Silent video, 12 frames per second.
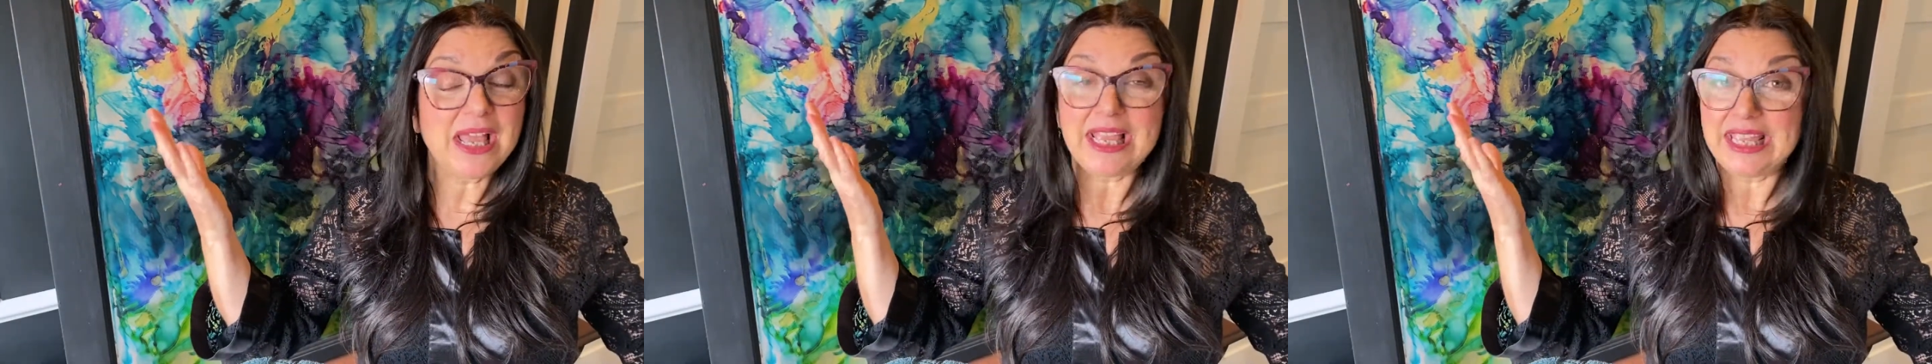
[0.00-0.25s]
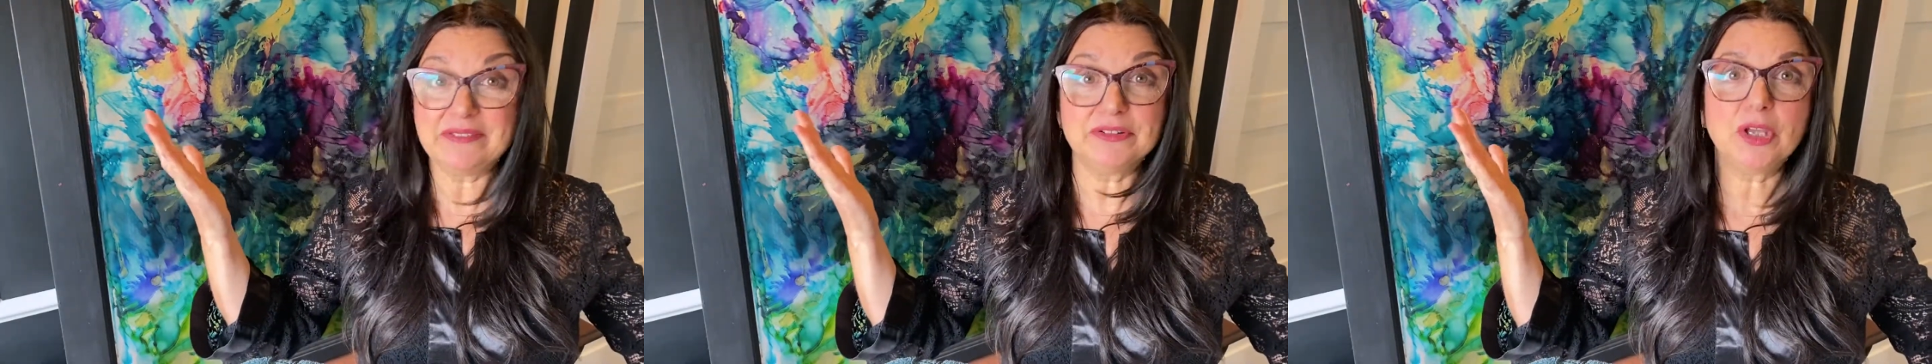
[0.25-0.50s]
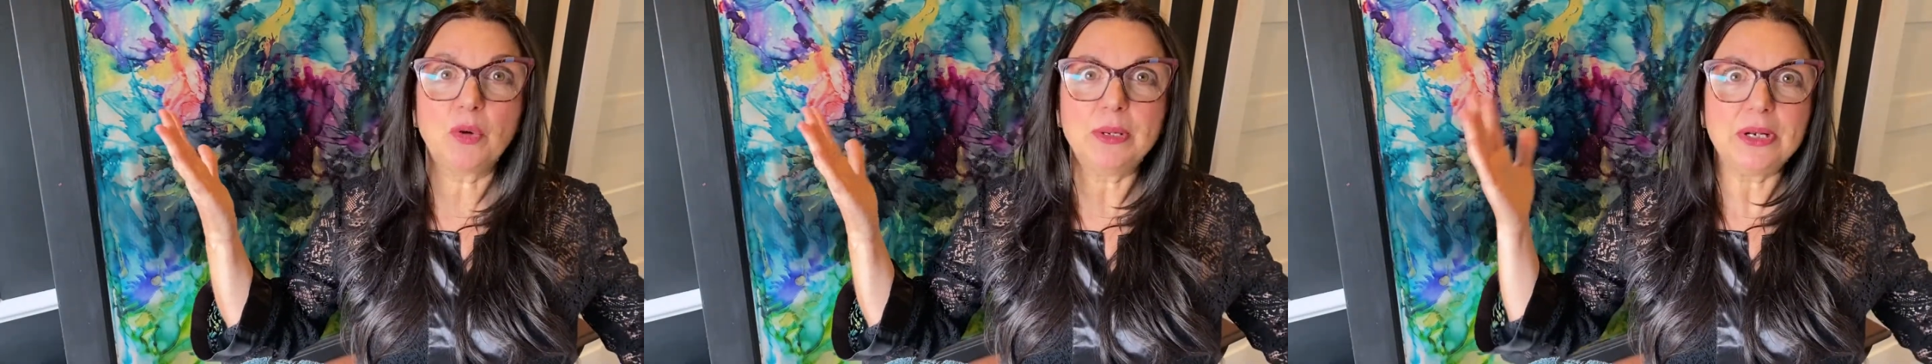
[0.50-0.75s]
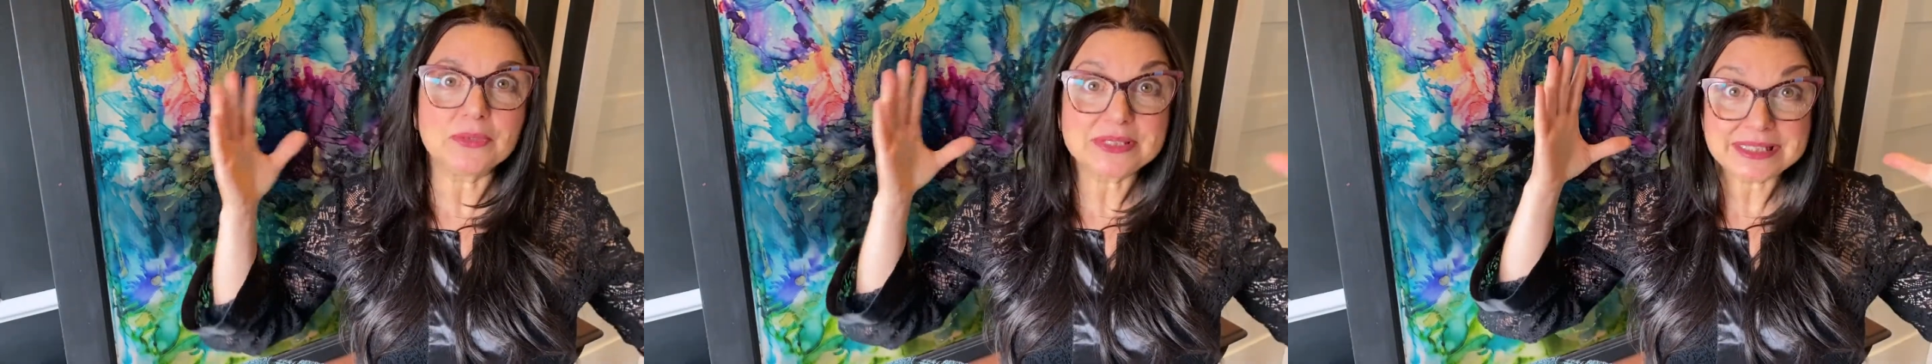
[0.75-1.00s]
Even though we
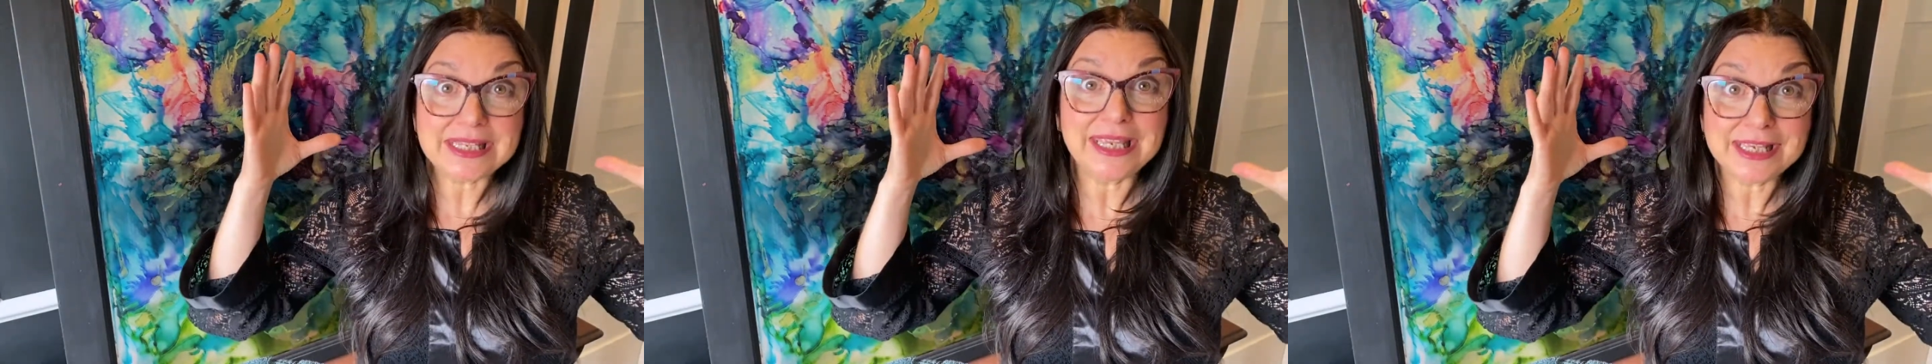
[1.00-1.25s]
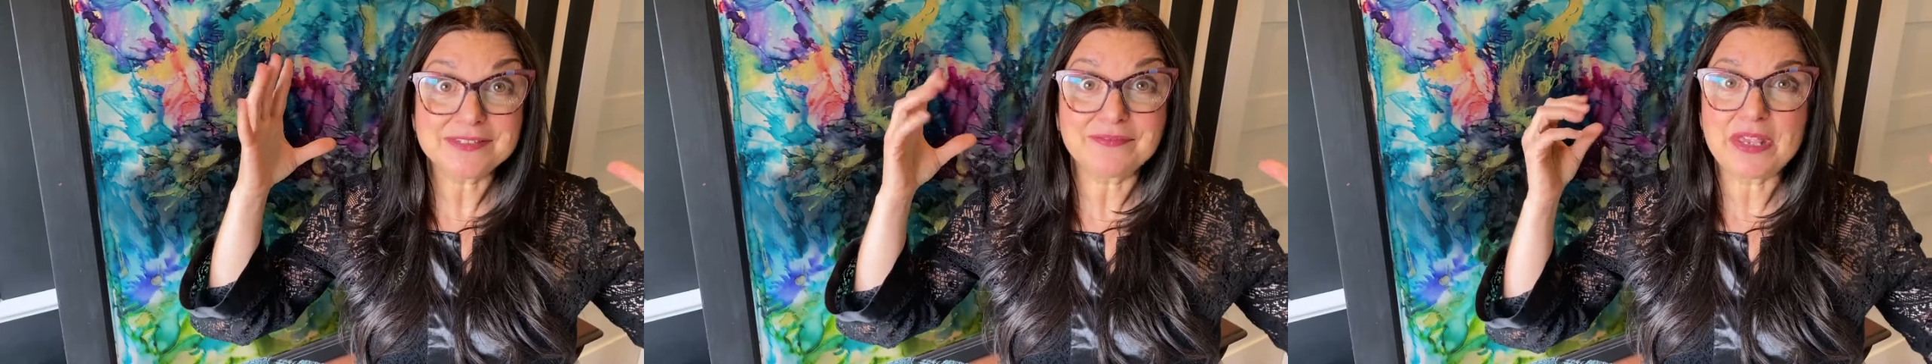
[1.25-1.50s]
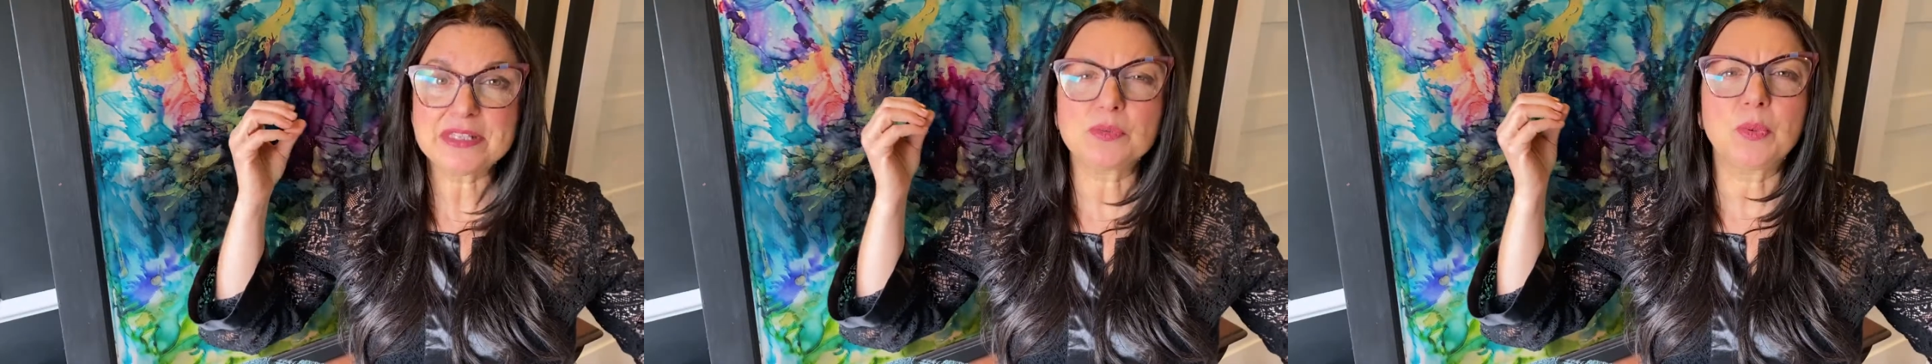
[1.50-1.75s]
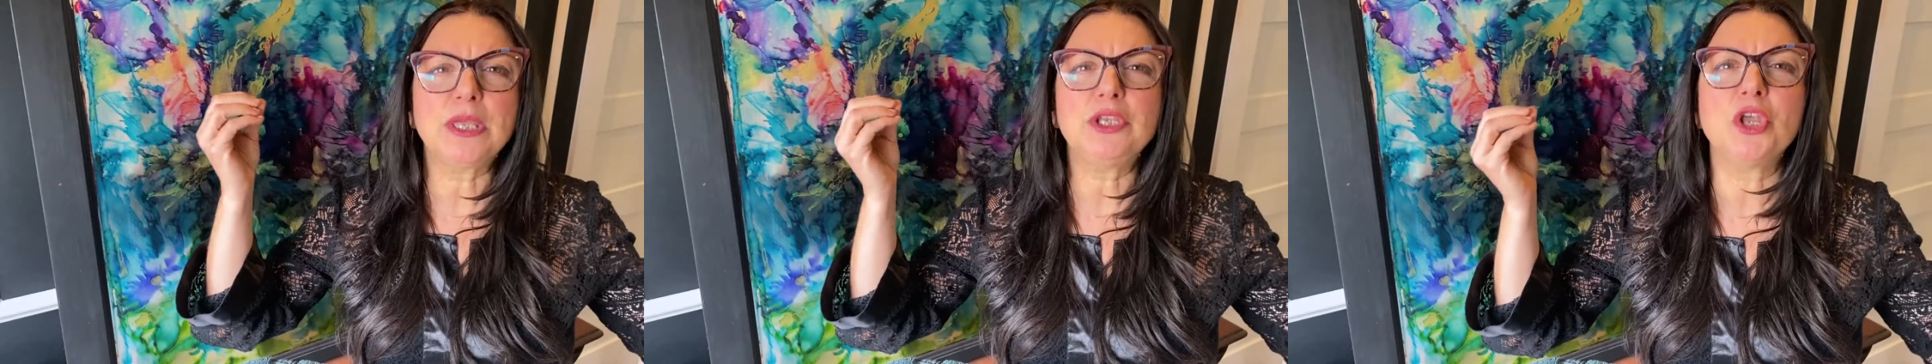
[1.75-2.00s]
don't see his
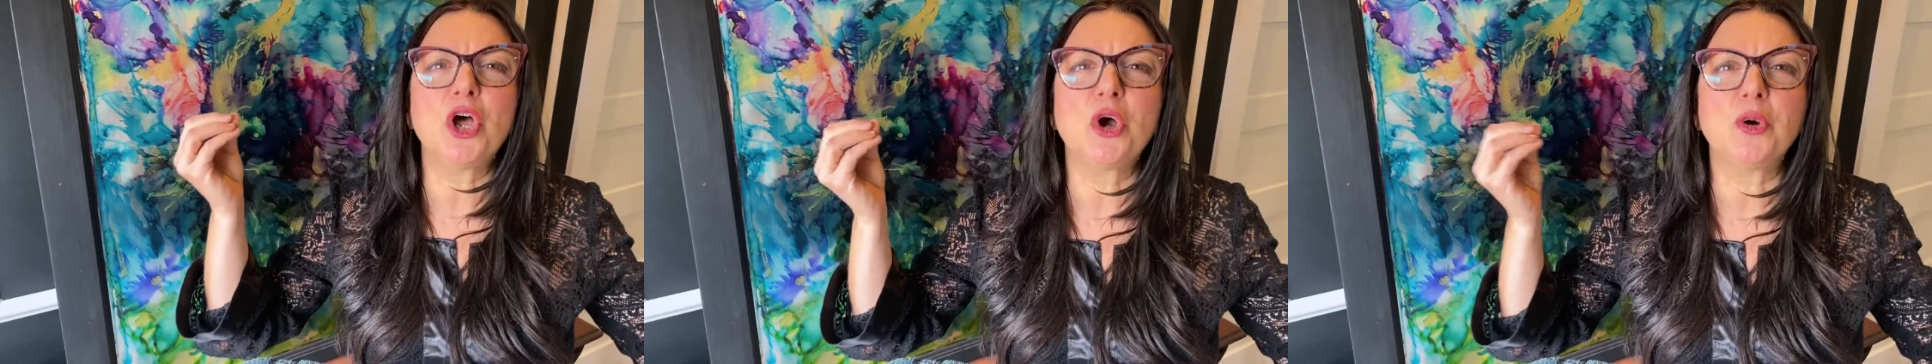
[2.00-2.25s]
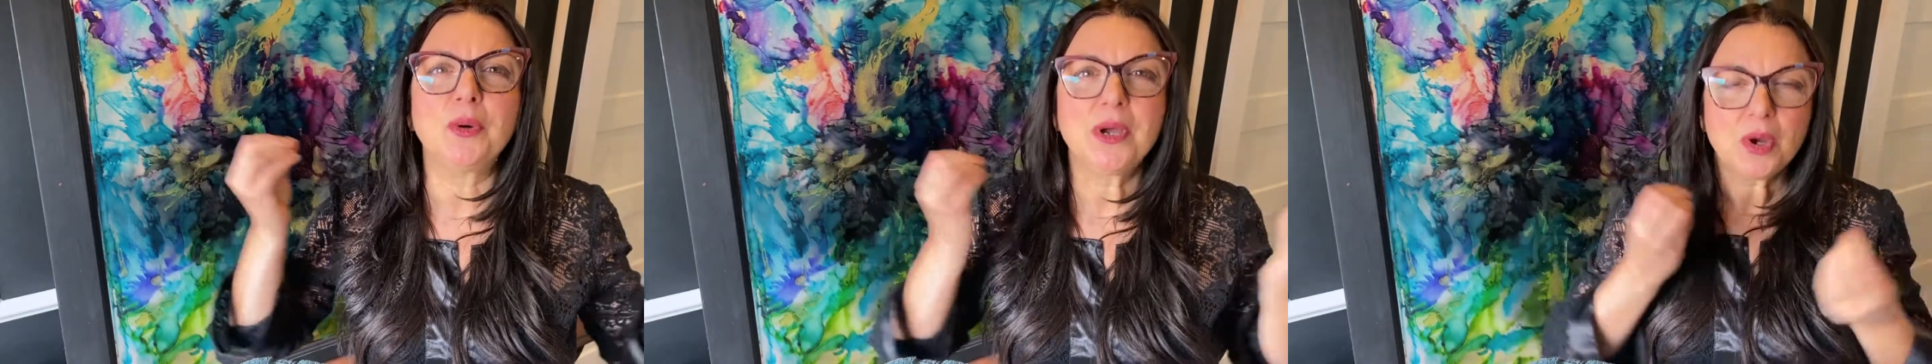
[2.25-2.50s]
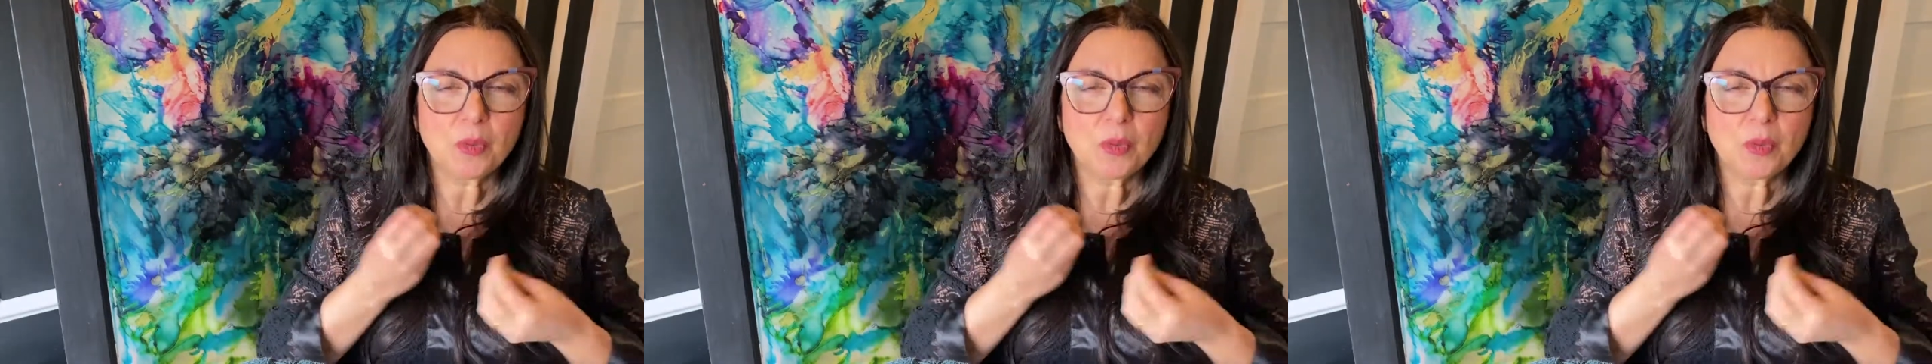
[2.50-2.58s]
face, we know.